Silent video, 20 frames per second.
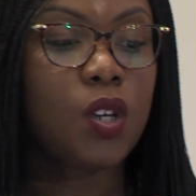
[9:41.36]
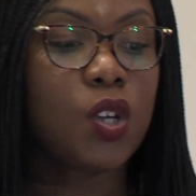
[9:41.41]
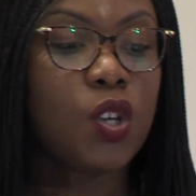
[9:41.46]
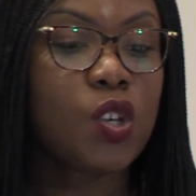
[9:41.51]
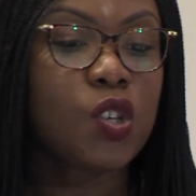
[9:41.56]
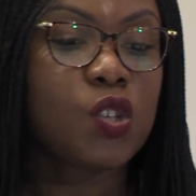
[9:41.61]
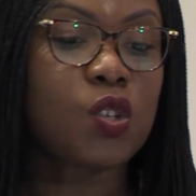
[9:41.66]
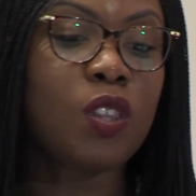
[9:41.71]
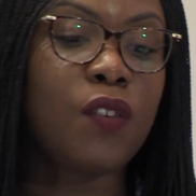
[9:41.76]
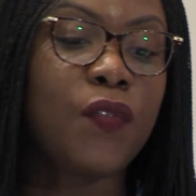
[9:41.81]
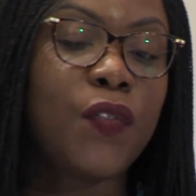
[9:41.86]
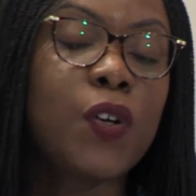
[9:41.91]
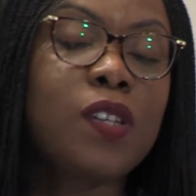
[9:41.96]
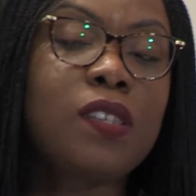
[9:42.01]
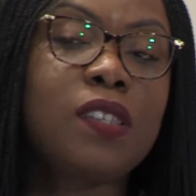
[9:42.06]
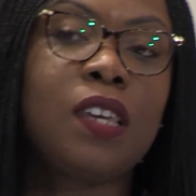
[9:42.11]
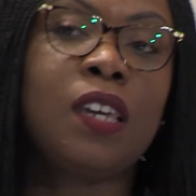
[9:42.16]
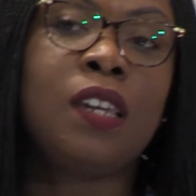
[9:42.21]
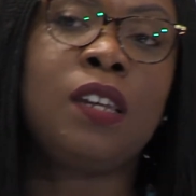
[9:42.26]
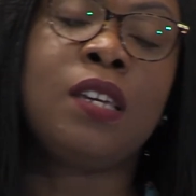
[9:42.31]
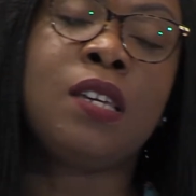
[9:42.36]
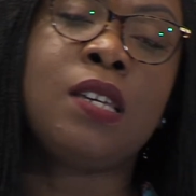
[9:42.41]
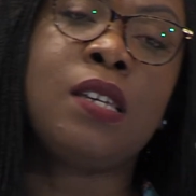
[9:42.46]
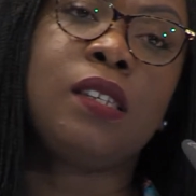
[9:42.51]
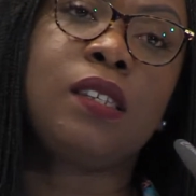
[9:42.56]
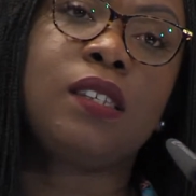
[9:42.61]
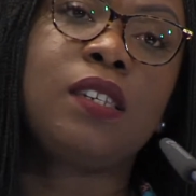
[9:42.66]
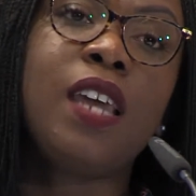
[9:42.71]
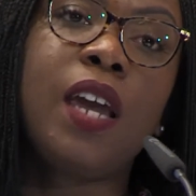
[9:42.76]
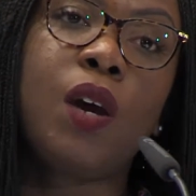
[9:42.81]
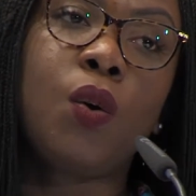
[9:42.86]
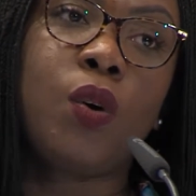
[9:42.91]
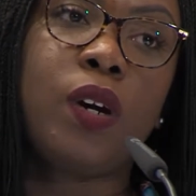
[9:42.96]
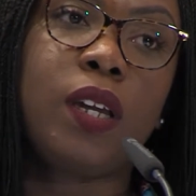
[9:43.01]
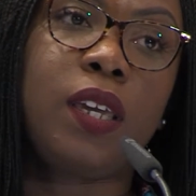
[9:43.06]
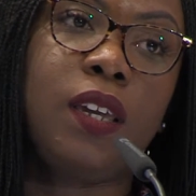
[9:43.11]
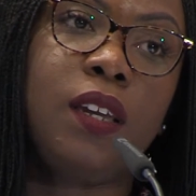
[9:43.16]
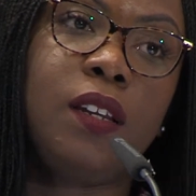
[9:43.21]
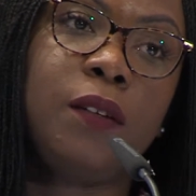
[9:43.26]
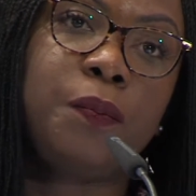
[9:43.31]
So the first thing is
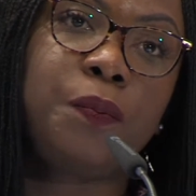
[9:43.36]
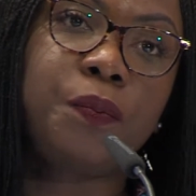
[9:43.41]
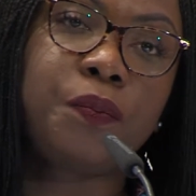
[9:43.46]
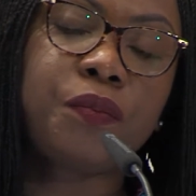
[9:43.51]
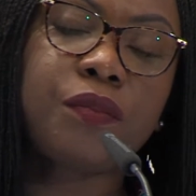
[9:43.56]
networking.